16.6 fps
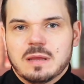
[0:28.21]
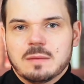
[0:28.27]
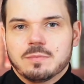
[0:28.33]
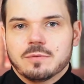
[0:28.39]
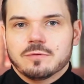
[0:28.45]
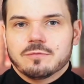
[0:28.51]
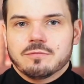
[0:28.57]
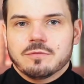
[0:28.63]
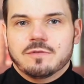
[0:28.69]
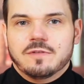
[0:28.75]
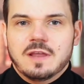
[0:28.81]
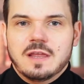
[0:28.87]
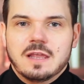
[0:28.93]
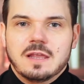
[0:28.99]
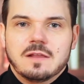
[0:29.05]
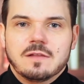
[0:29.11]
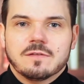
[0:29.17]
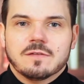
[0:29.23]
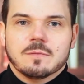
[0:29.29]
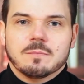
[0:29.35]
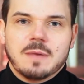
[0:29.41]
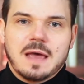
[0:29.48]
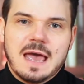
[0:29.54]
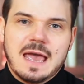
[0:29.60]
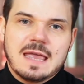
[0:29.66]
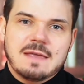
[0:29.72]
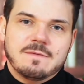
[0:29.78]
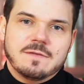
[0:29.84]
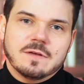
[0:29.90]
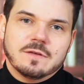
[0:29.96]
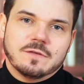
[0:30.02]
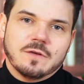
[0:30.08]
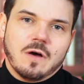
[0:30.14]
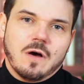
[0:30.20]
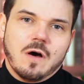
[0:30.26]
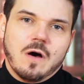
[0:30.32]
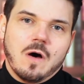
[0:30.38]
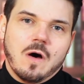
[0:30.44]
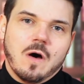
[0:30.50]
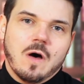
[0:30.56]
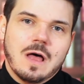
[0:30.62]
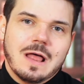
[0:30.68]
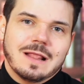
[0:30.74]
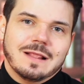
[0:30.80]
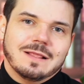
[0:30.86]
people's routines and behaviours are